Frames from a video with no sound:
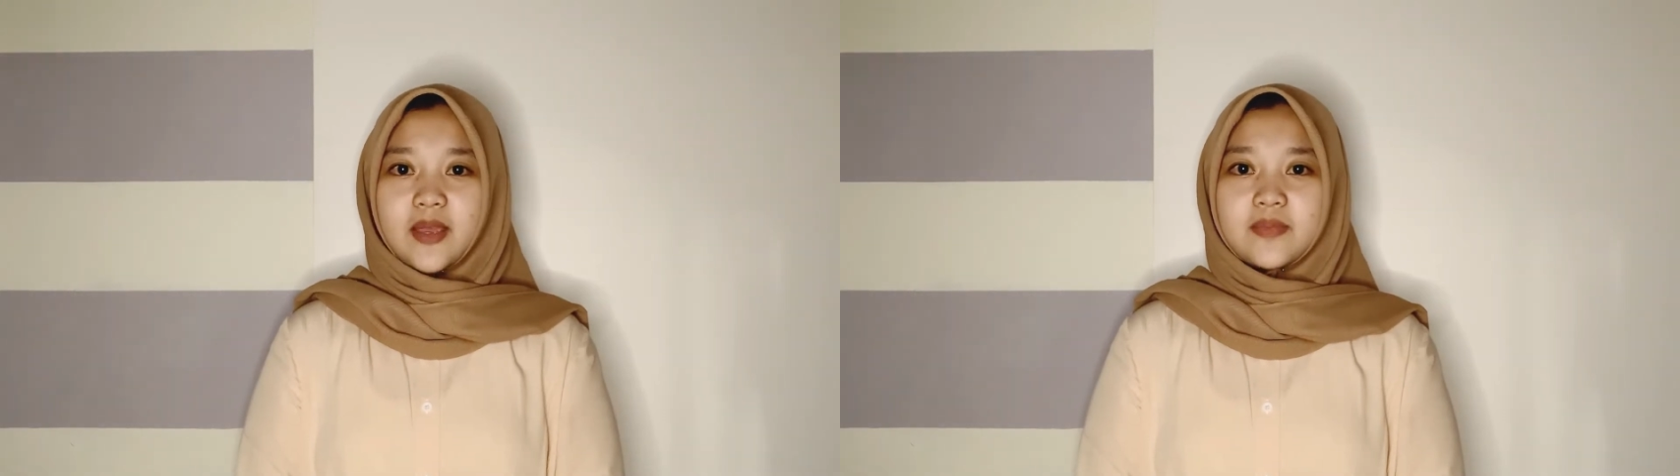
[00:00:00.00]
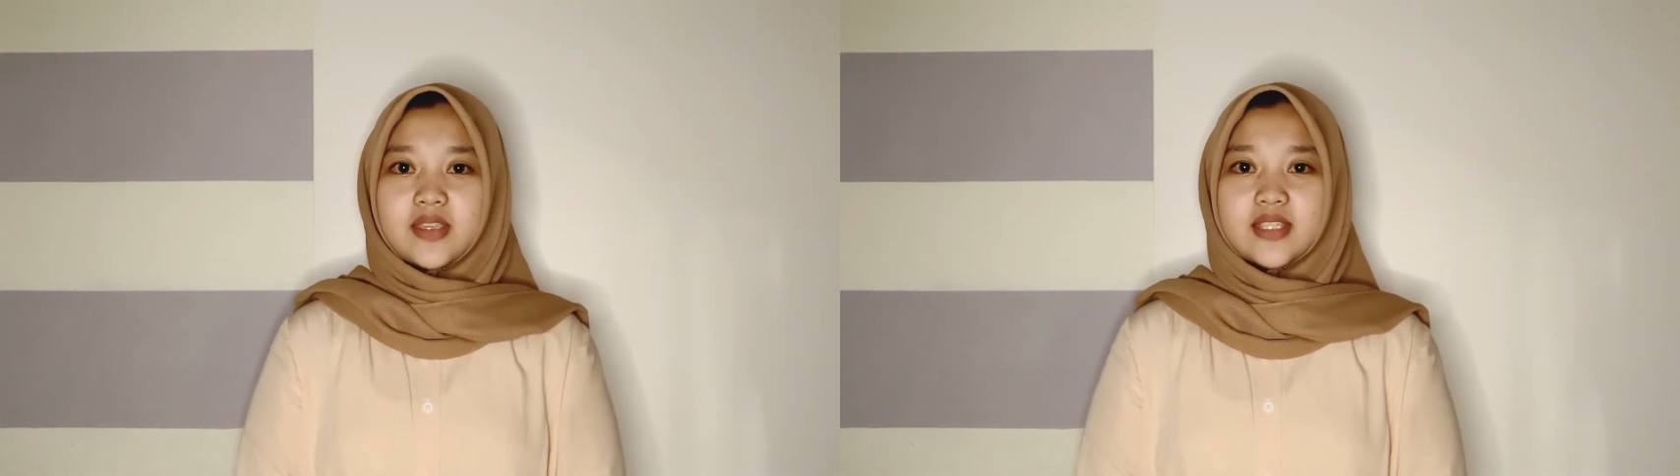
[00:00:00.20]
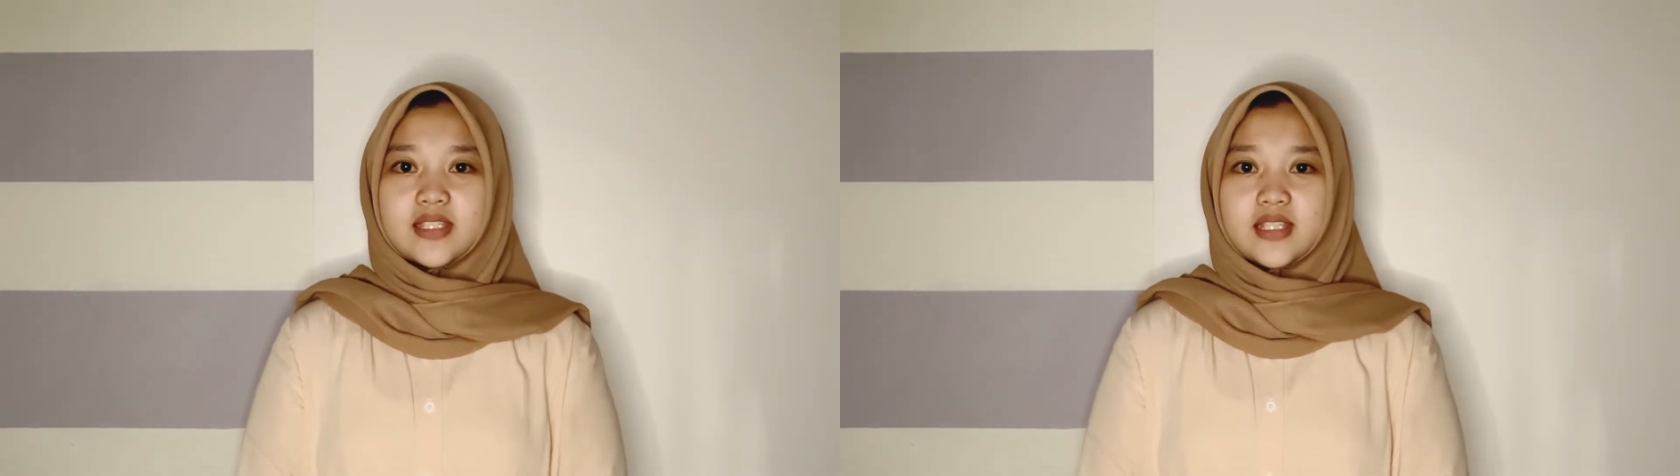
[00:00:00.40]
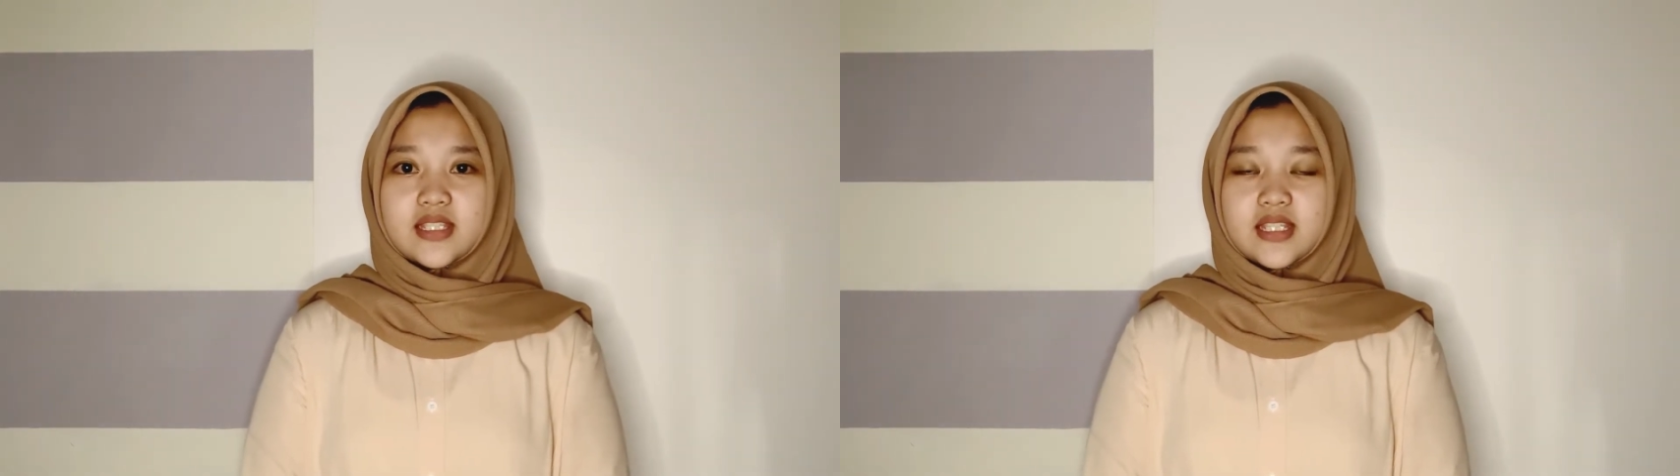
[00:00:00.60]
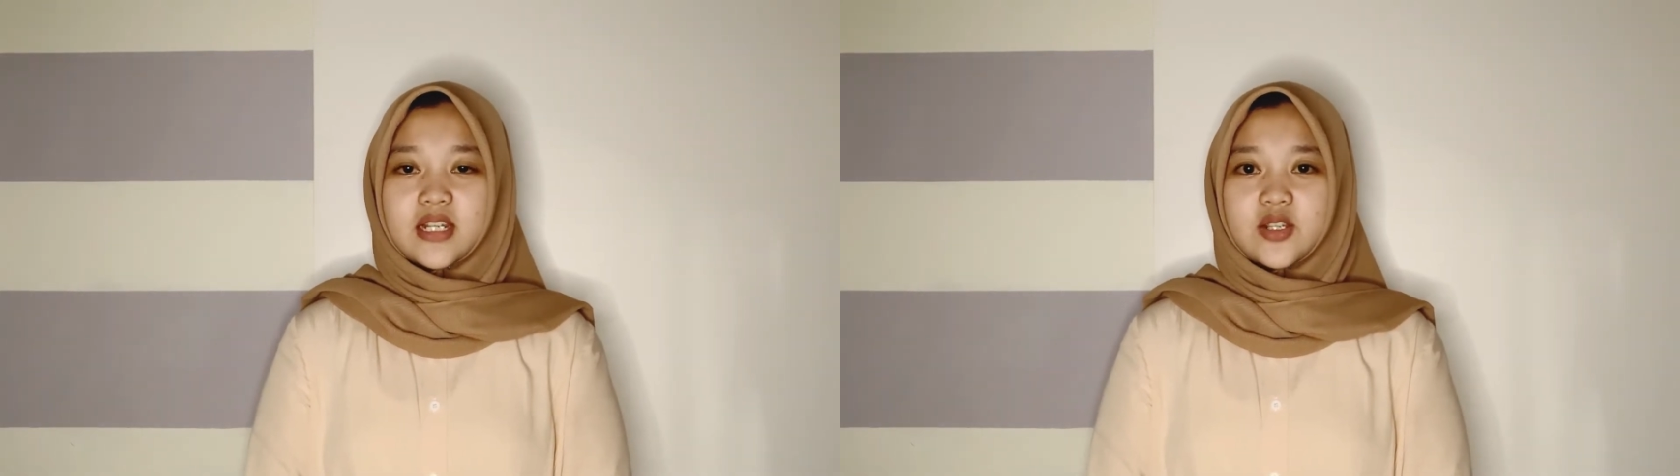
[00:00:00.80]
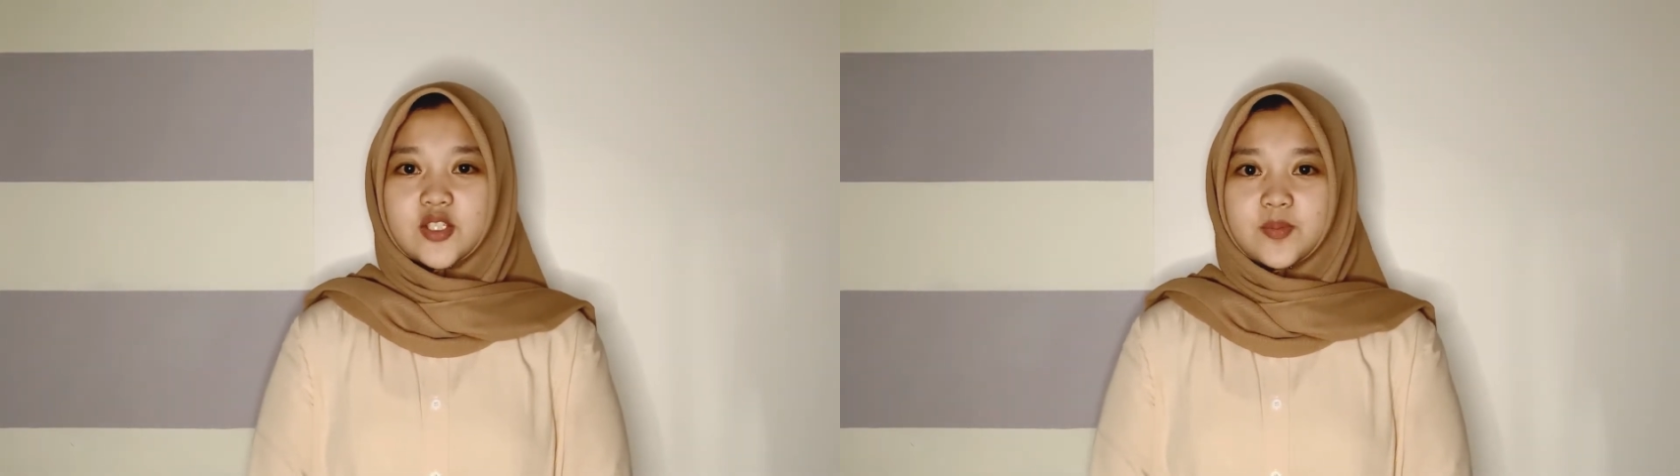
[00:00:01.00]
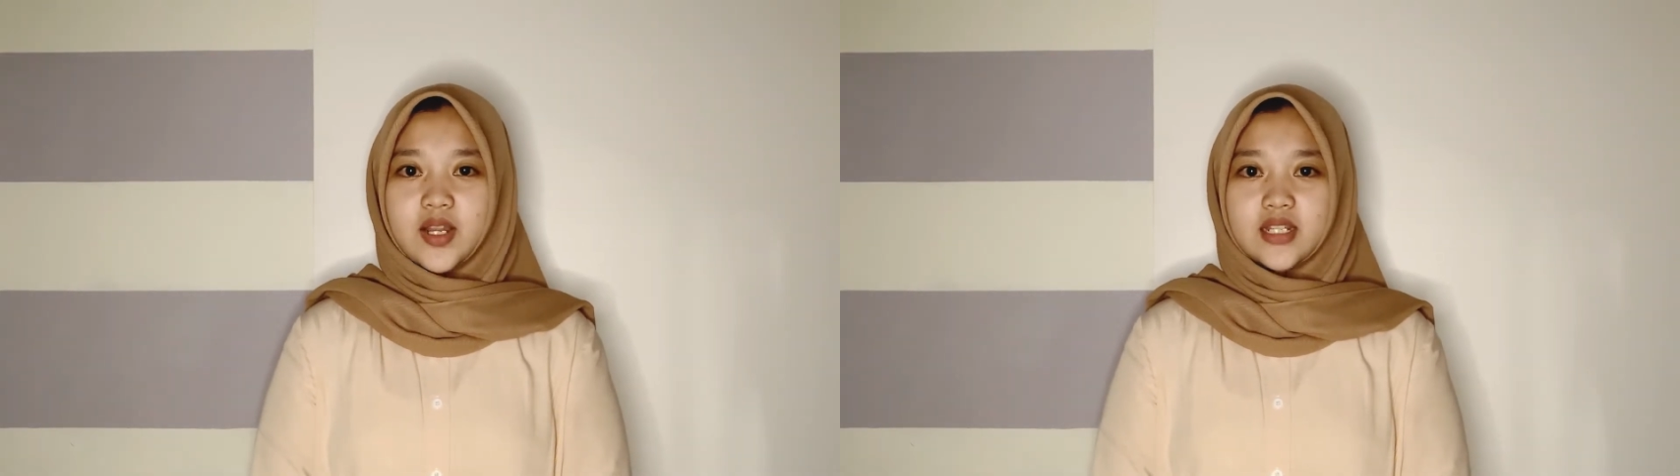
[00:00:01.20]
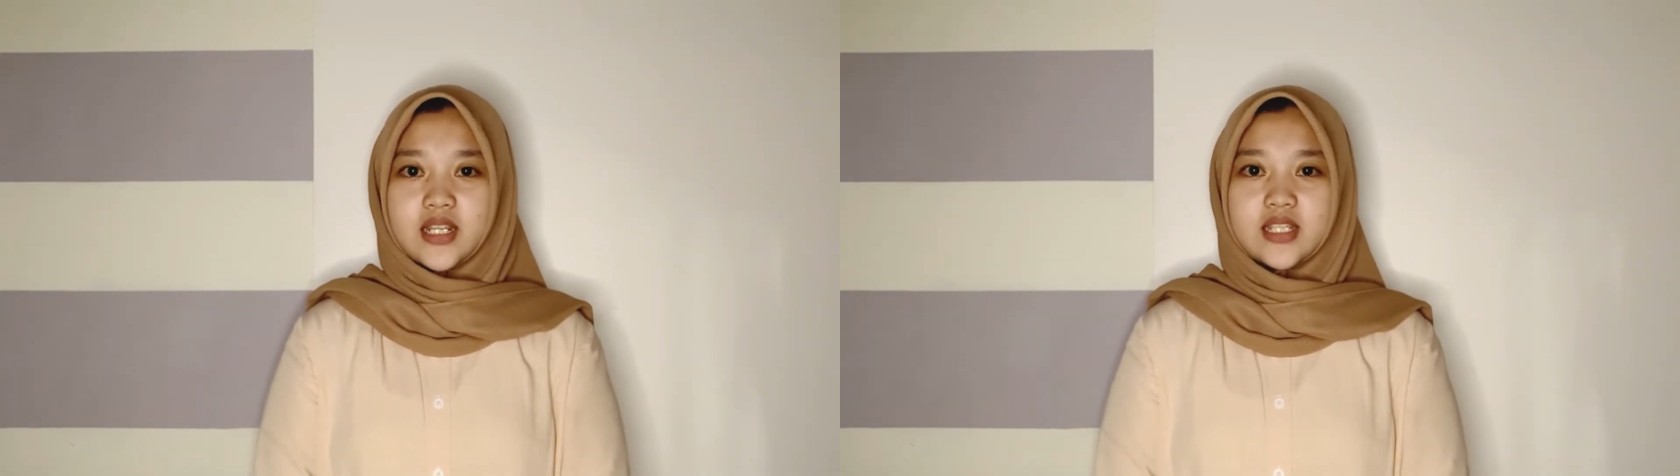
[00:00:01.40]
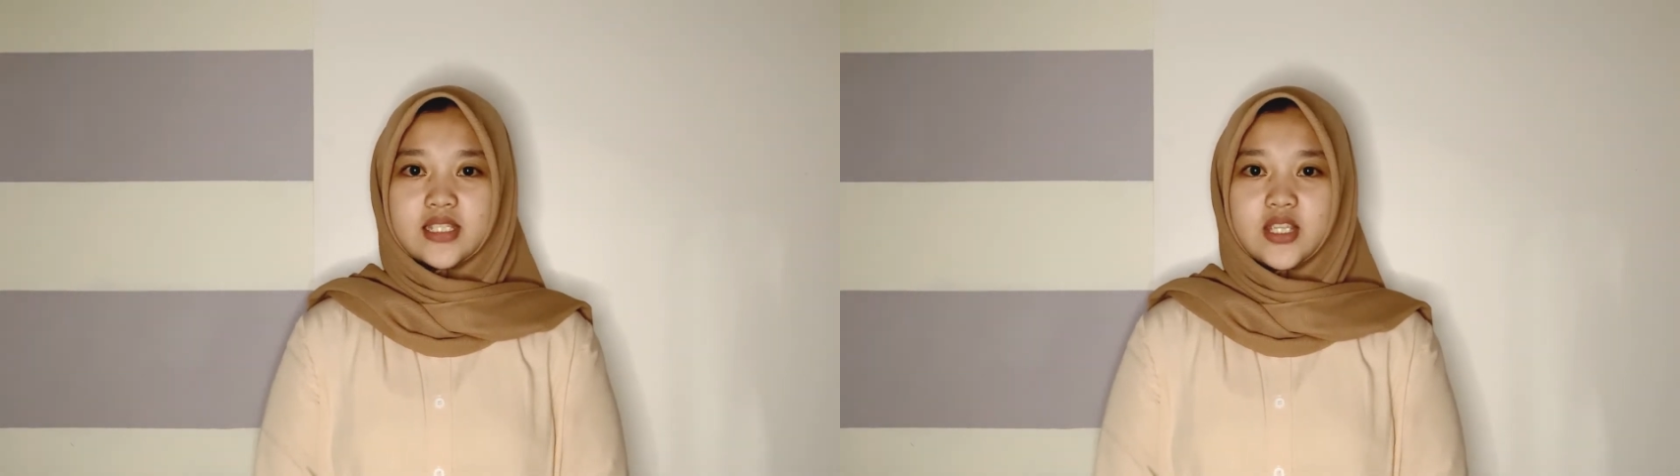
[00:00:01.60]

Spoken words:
is a serious pregnancy